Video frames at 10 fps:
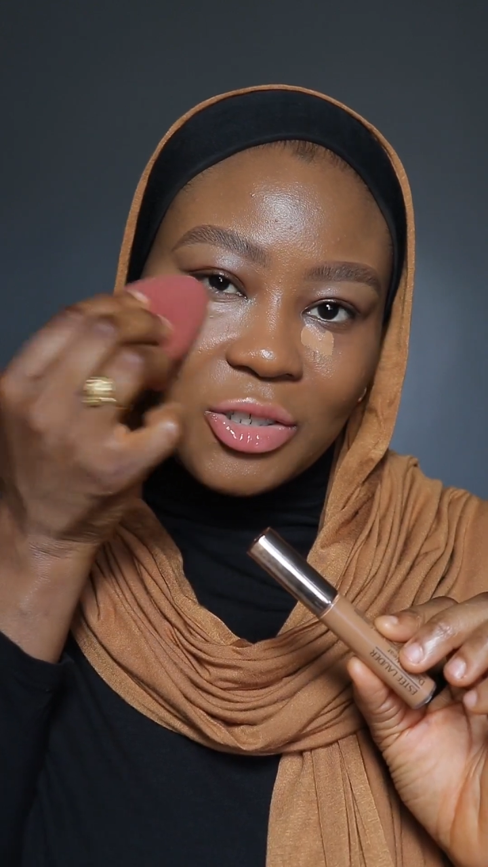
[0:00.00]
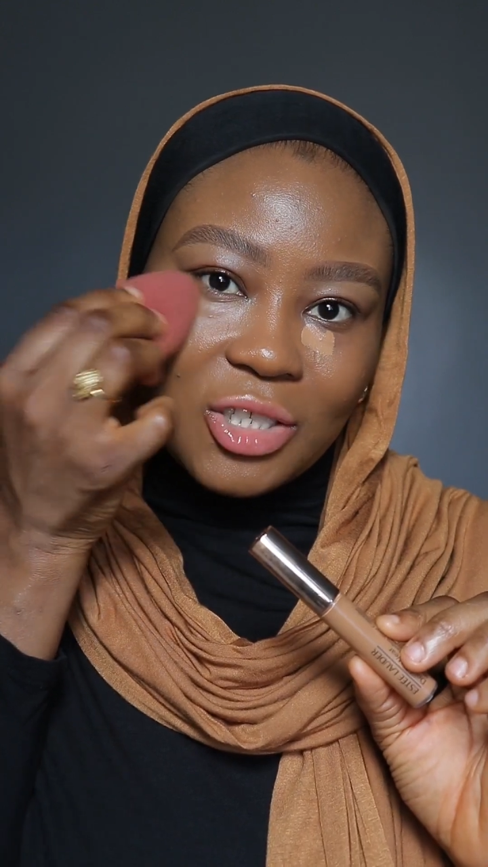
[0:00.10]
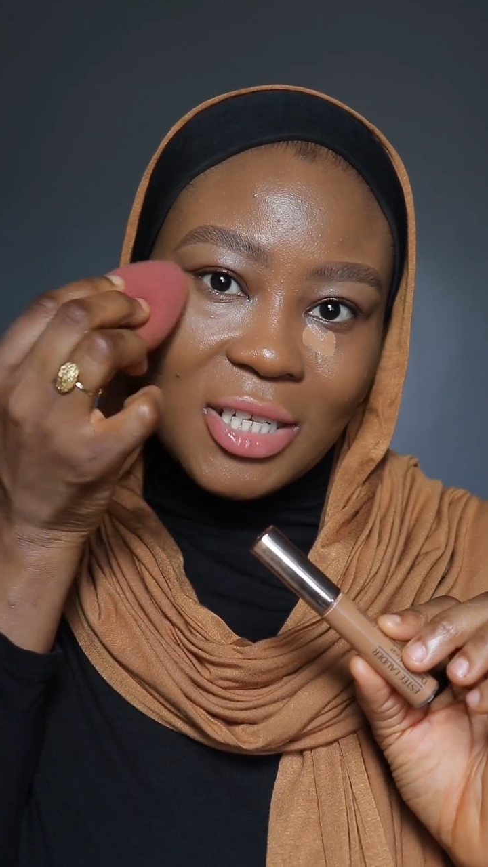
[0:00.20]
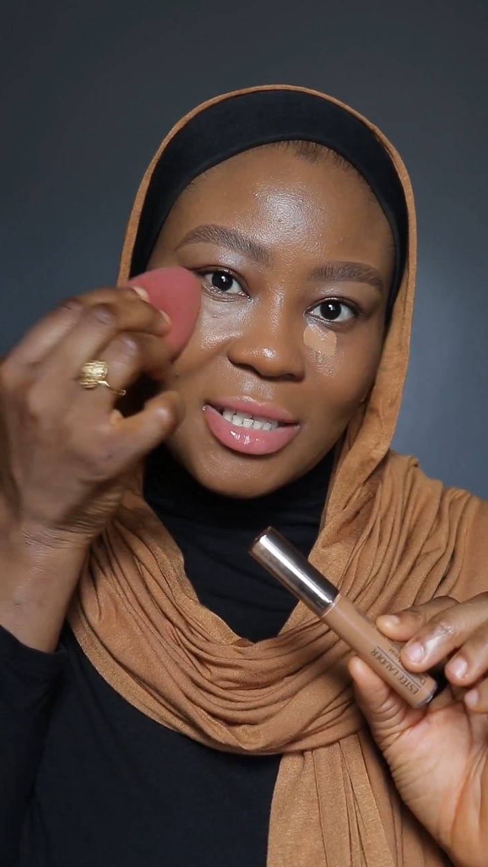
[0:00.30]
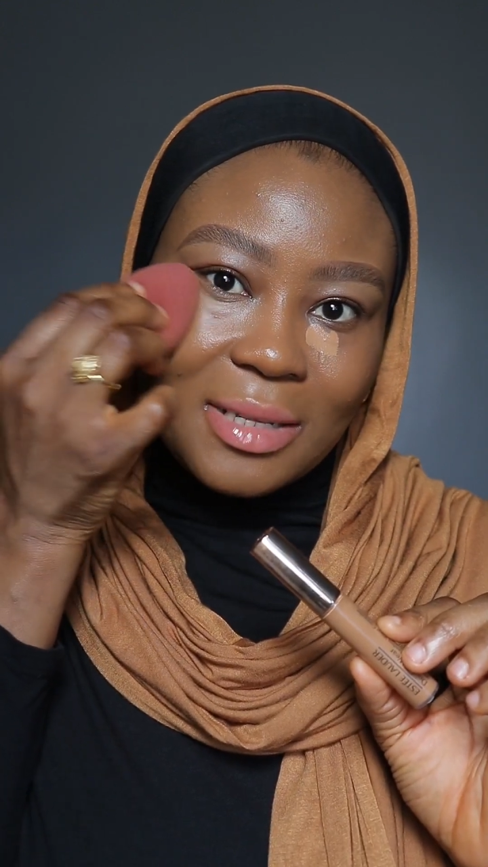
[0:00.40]
to
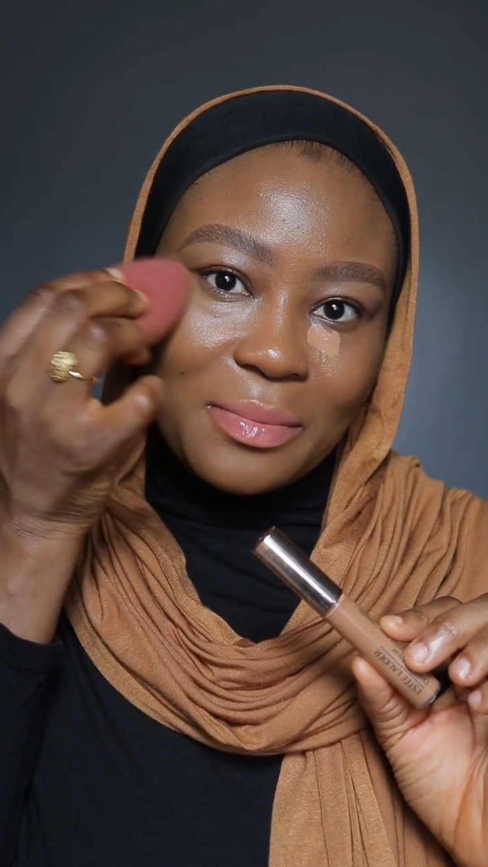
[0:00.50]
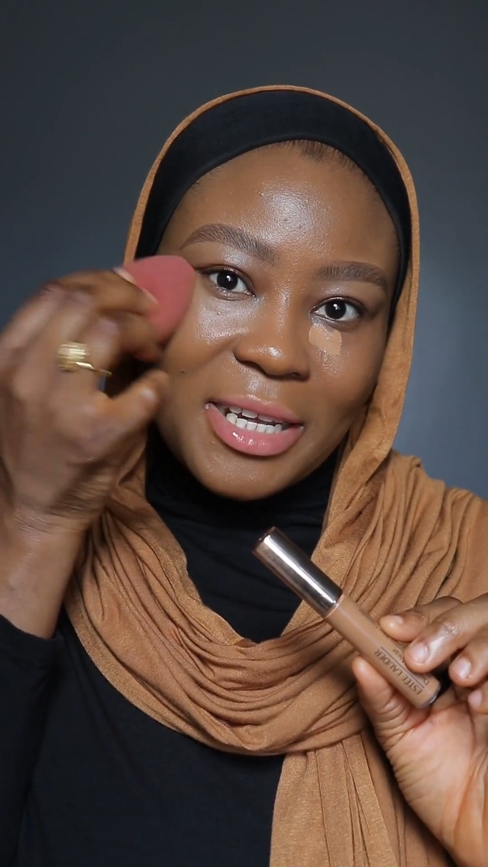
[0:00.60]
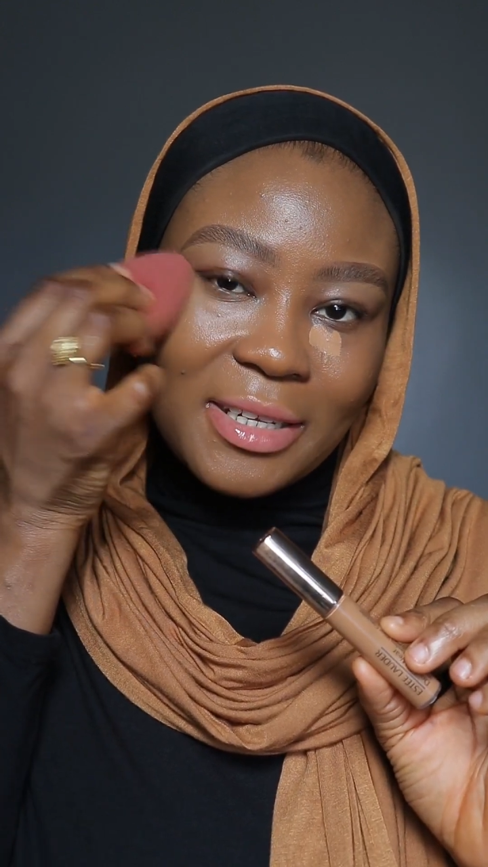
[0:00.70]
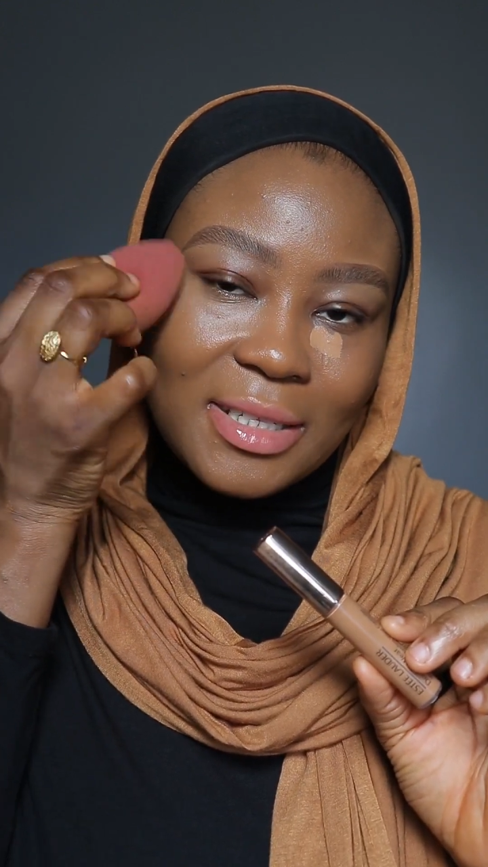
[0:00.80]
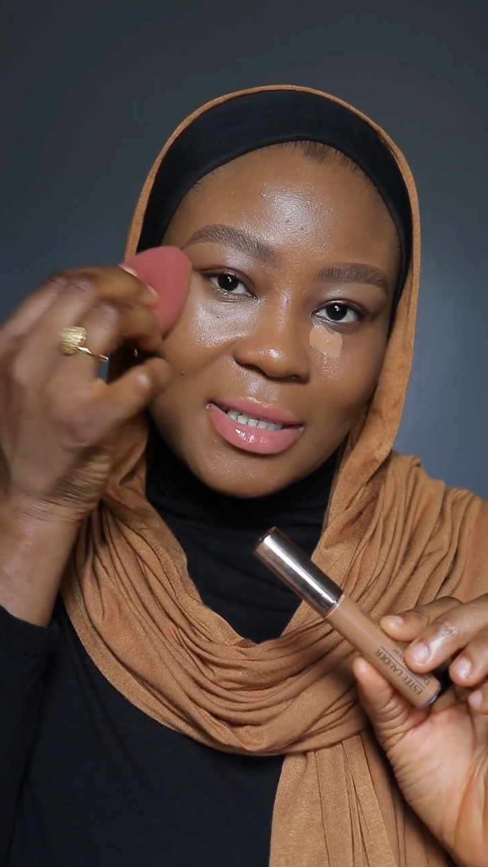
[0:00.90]
gently
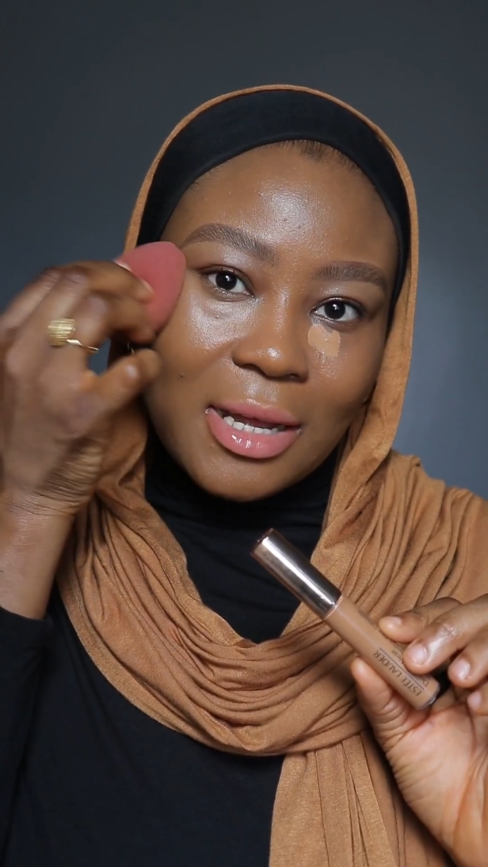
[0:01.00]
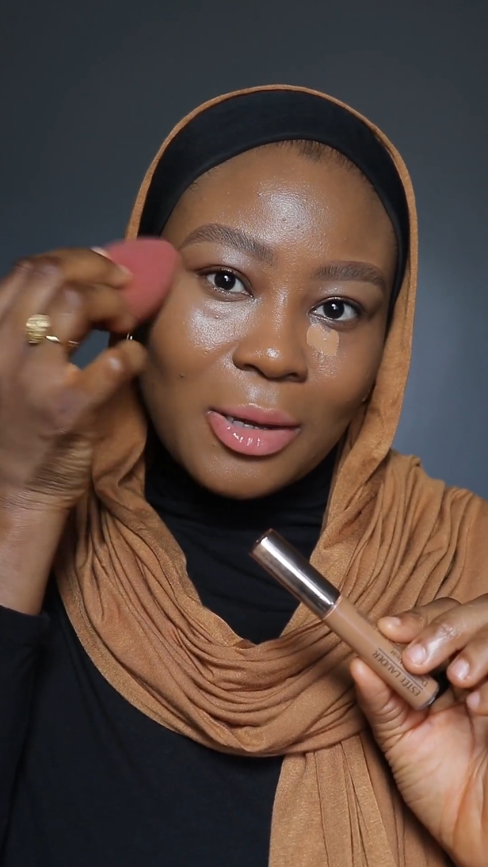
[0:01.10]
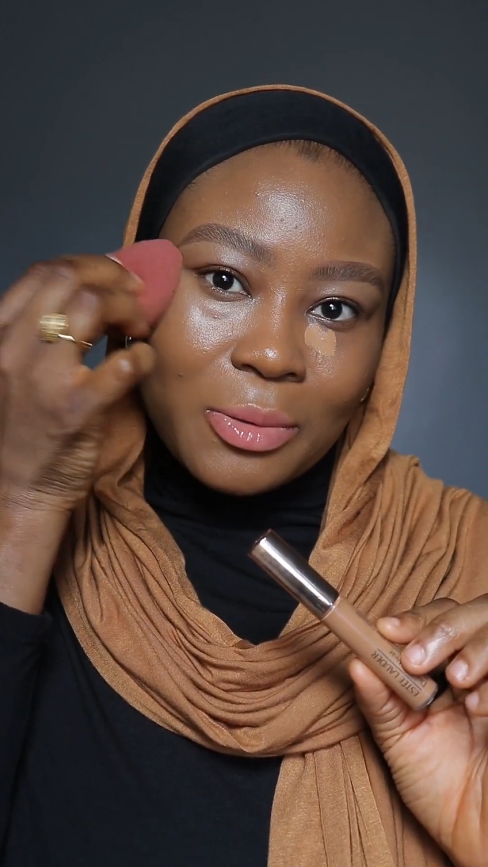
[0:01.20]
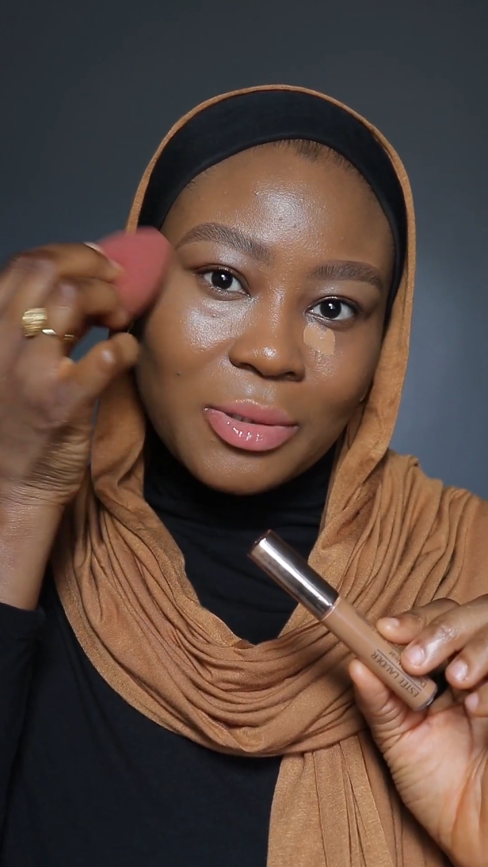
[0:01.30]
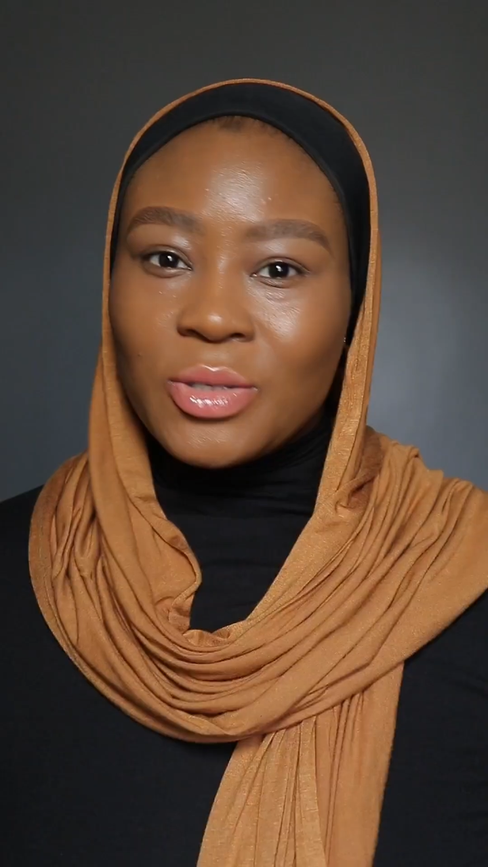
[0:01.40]
blend it out.